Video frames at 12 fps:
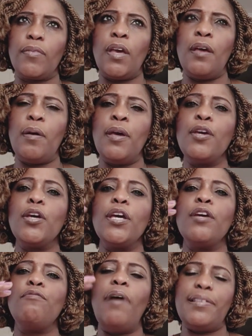
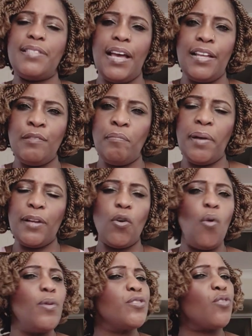a right-hand man
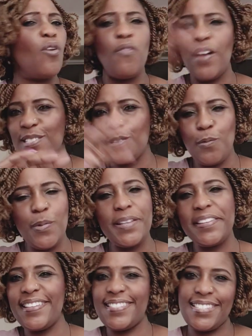always covers the
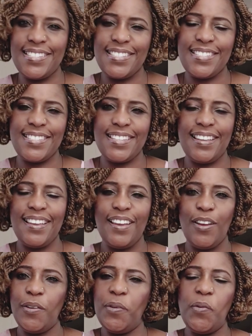weaknesses,
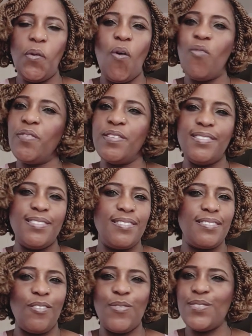you know, of
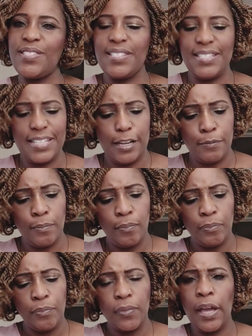his leader.
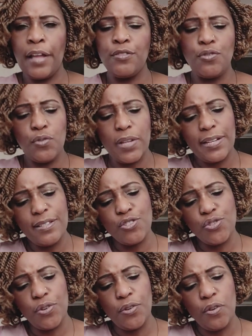And, you know, that is
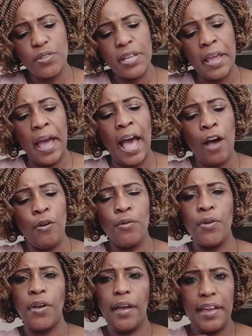showing us here how
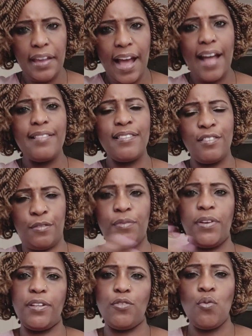he had this
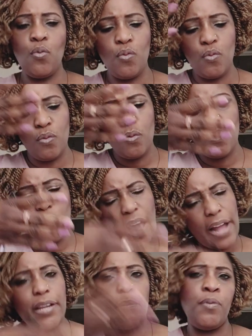friend who
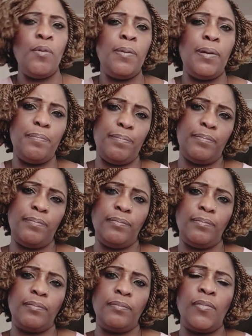had a problem,
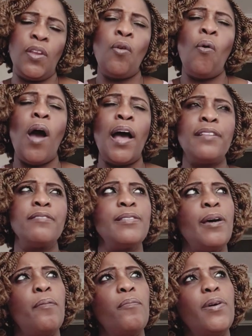you know.
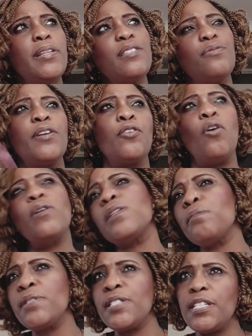And when his friend called
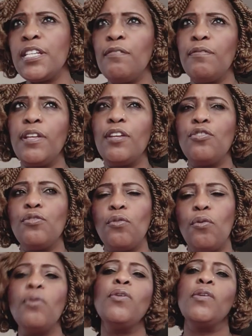him in the evening, you
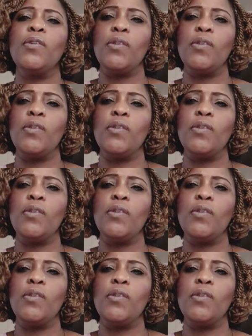know,